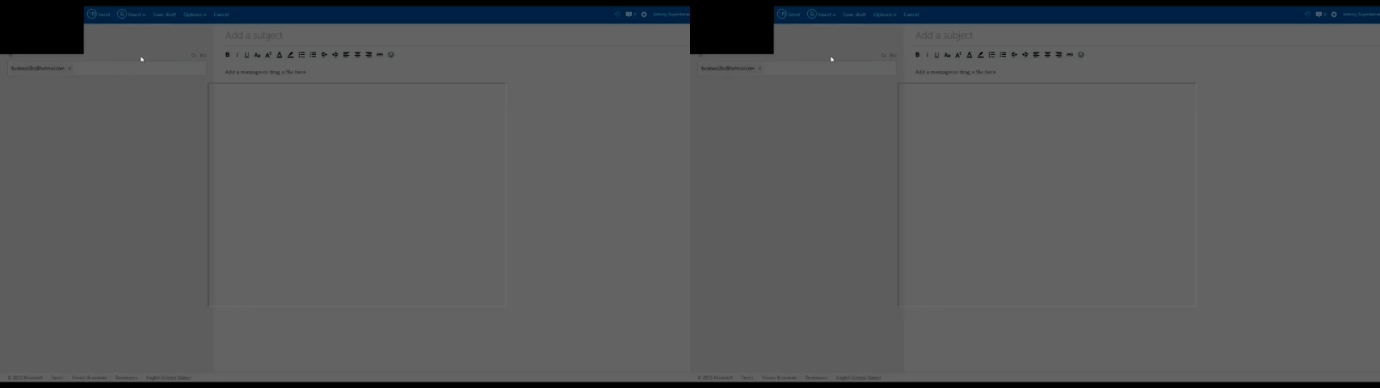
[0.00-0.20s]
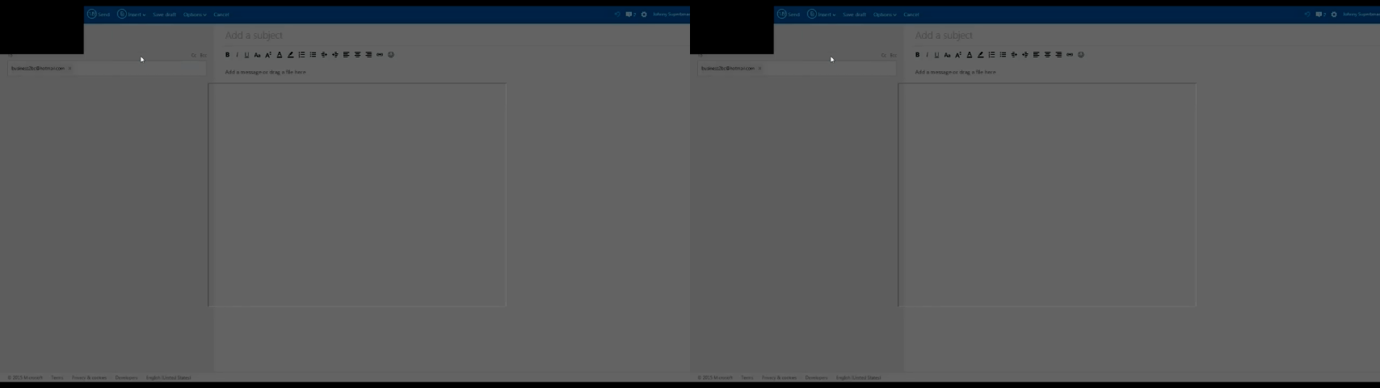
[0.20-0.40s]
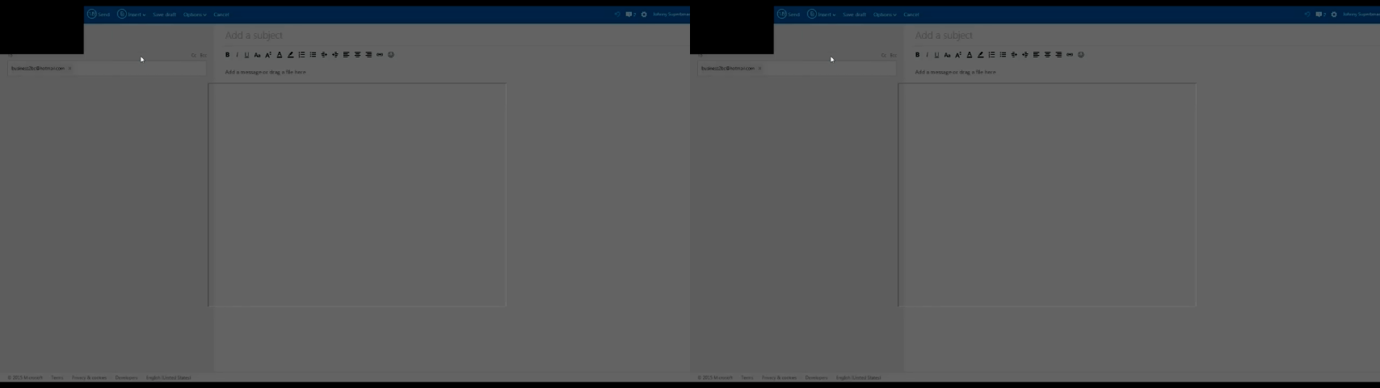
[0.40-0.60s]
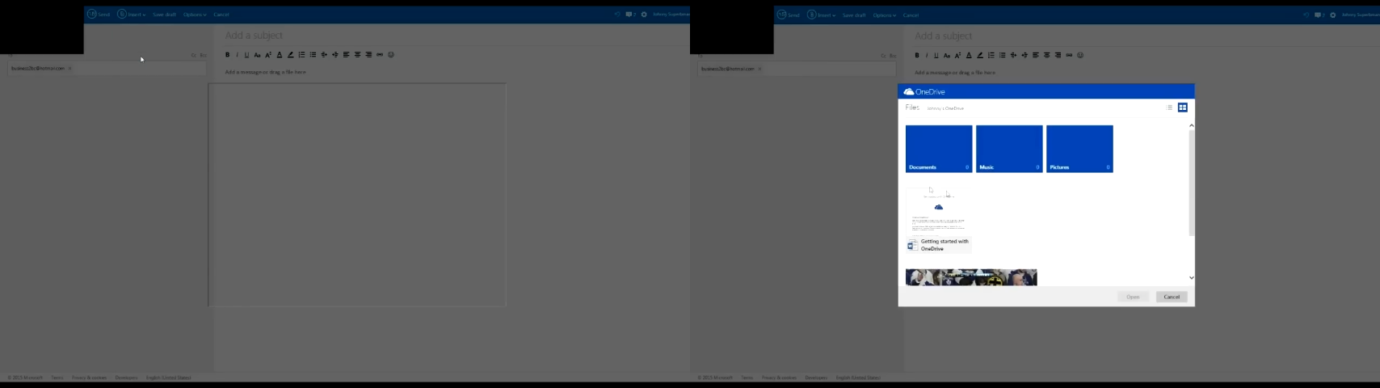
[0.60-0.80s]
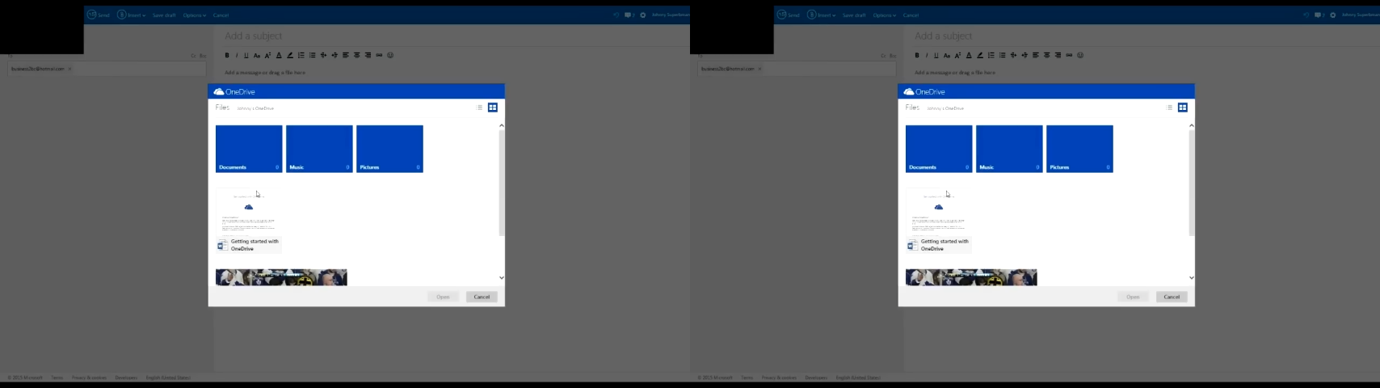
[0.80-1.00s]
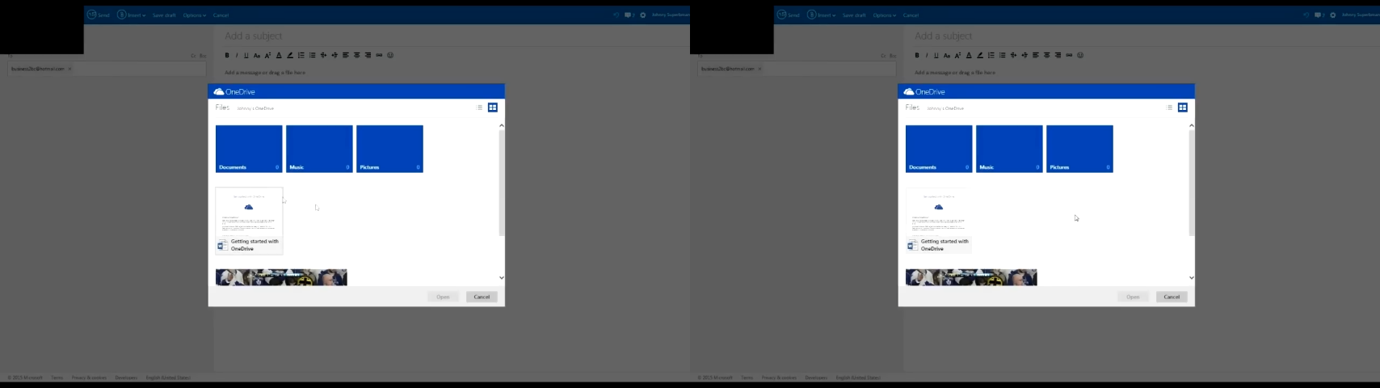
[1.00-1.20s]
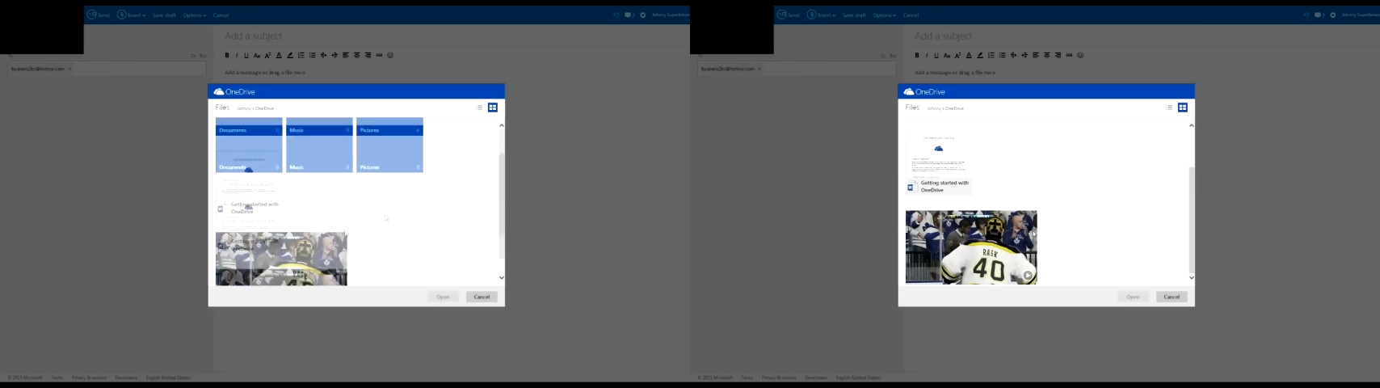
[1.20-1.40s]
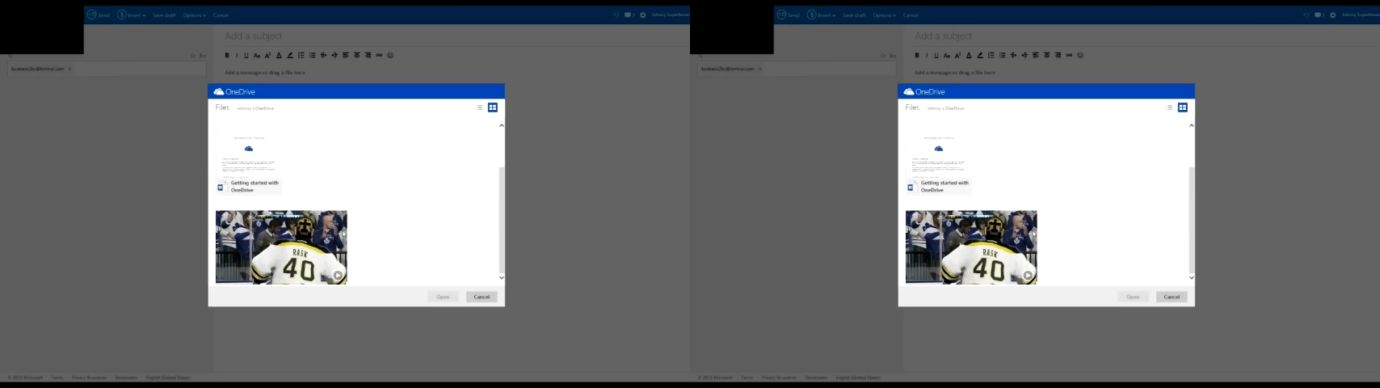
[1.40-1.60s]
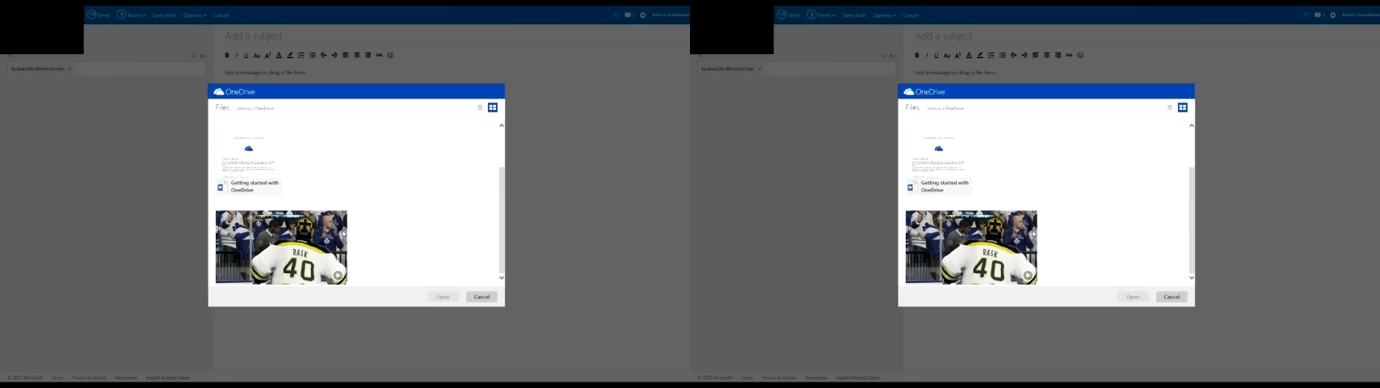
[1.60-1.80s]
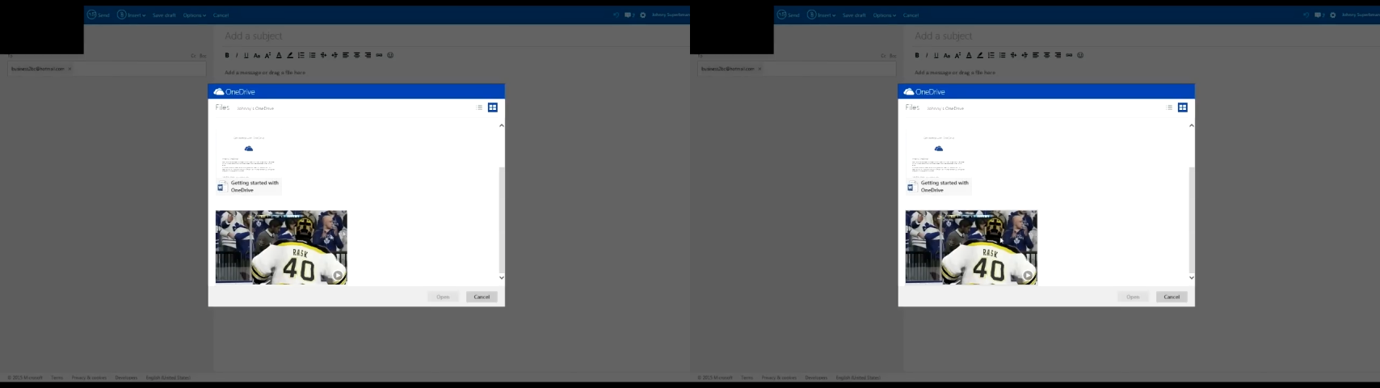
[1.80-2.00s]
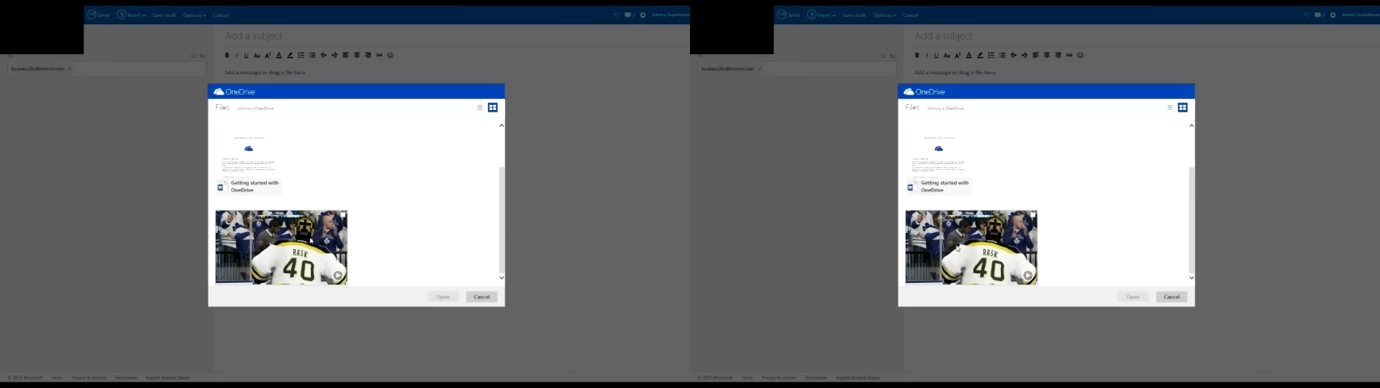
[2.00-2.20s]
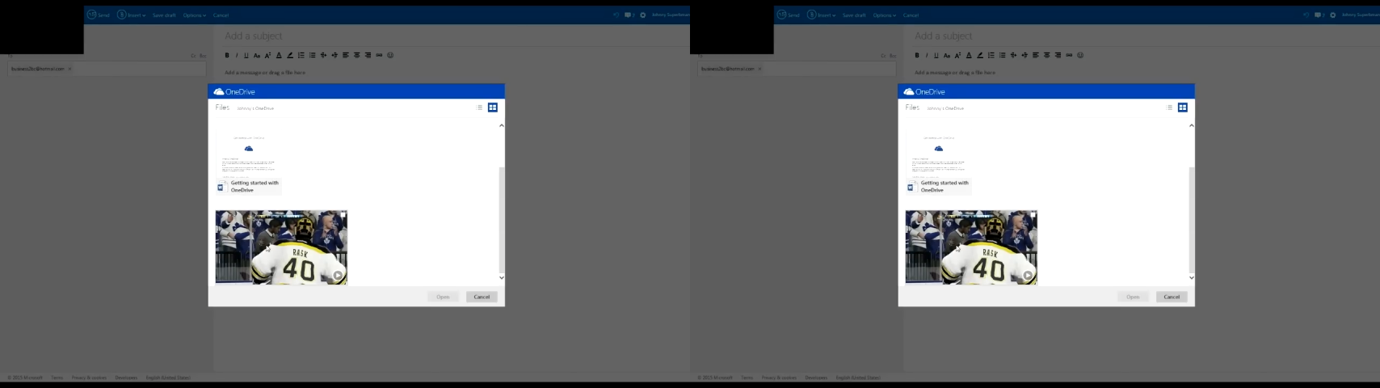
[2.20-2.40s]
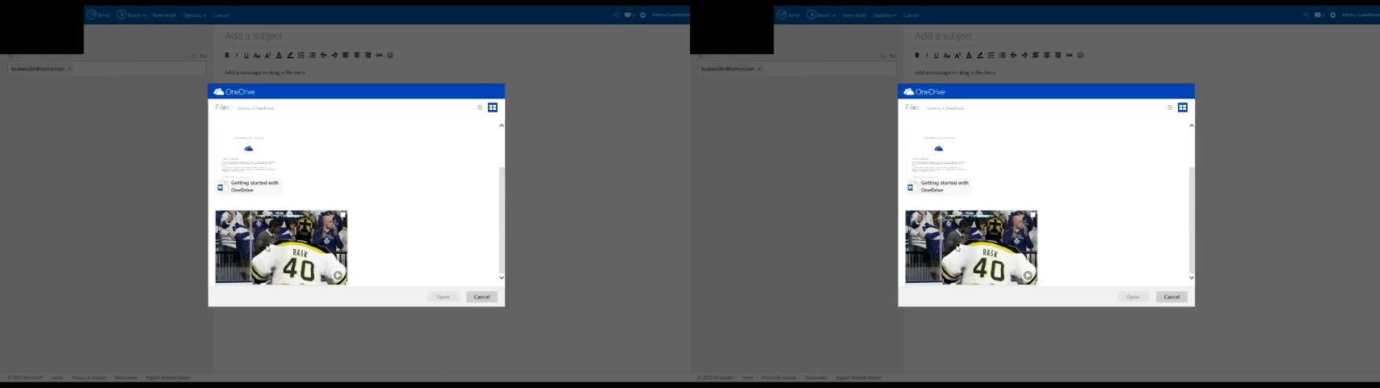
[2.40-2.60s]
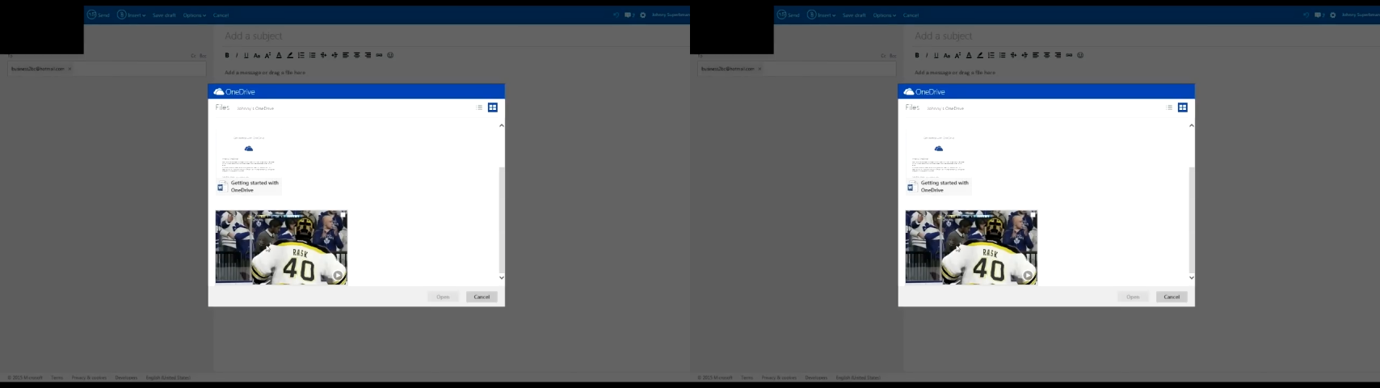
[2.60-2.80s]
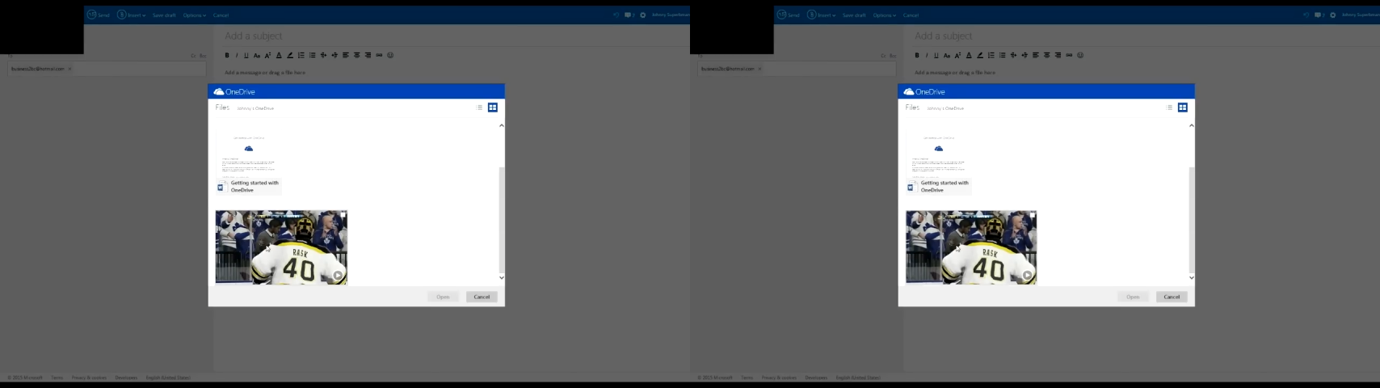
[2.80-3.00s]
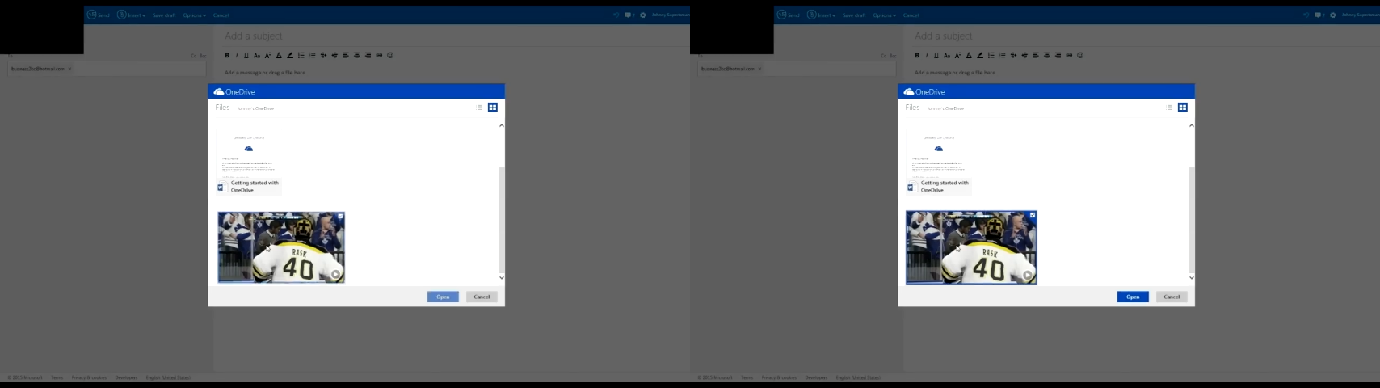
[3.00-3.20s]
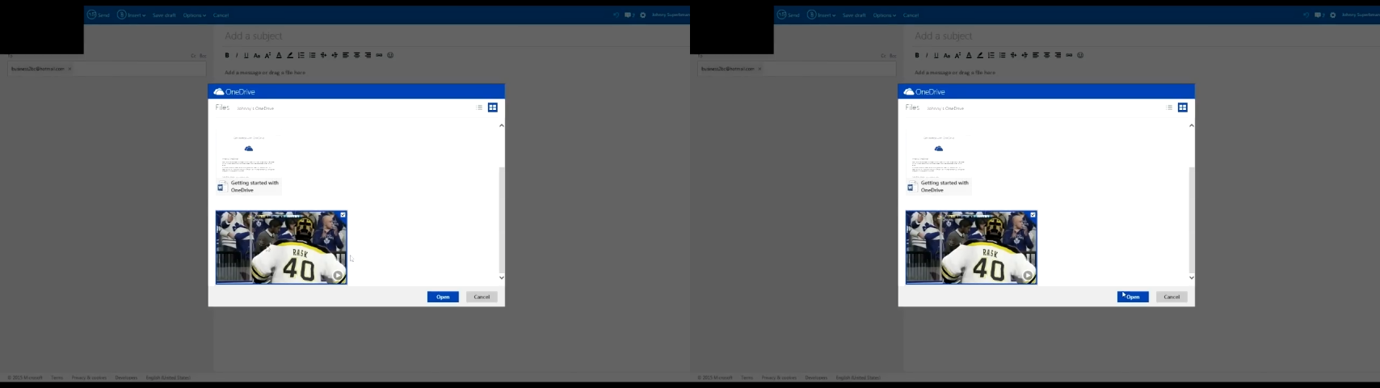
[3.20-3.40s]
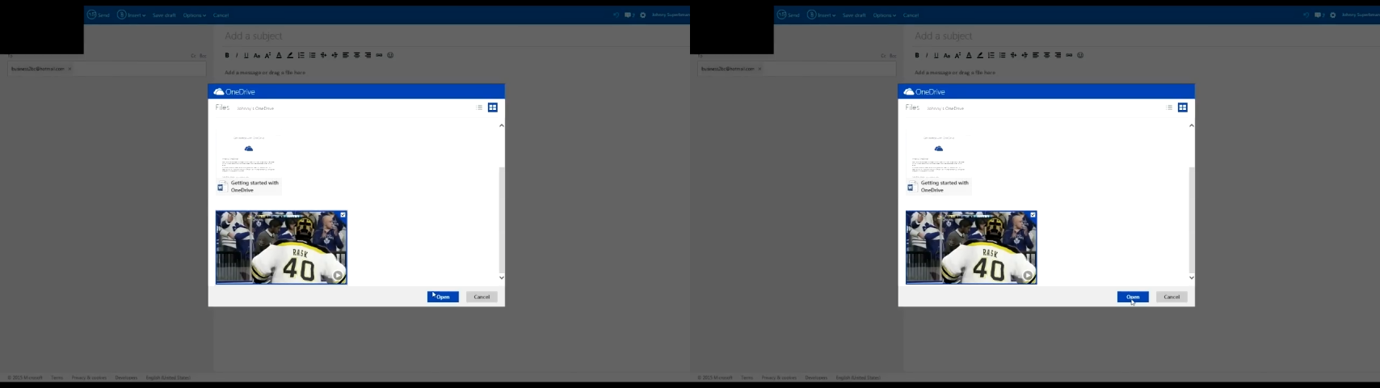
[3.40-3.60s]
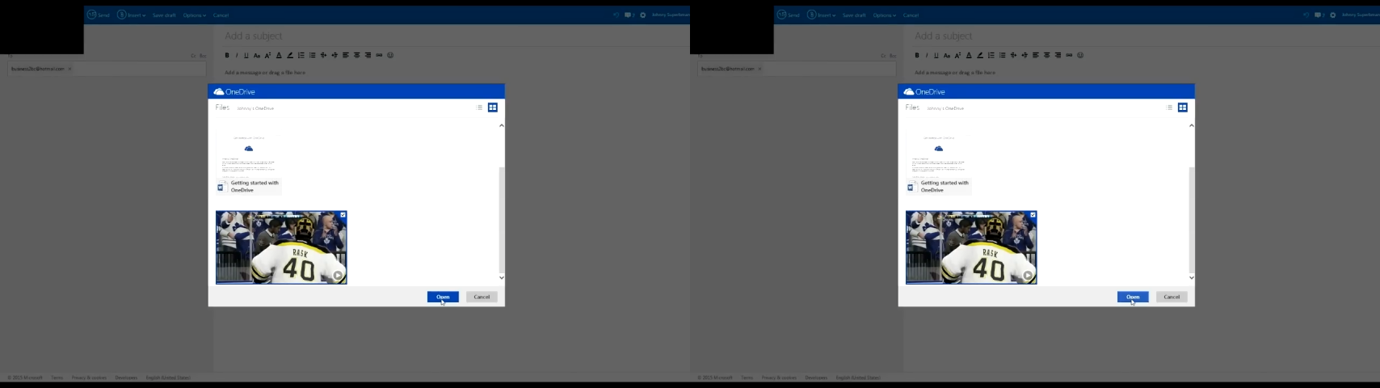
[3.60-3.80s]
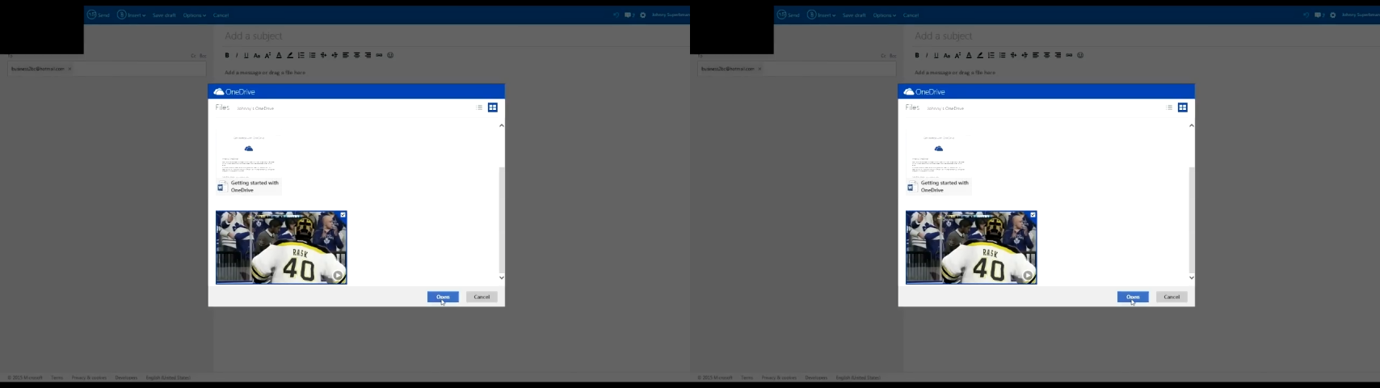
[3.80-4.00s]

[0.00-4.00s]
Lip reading: (no speaker visible)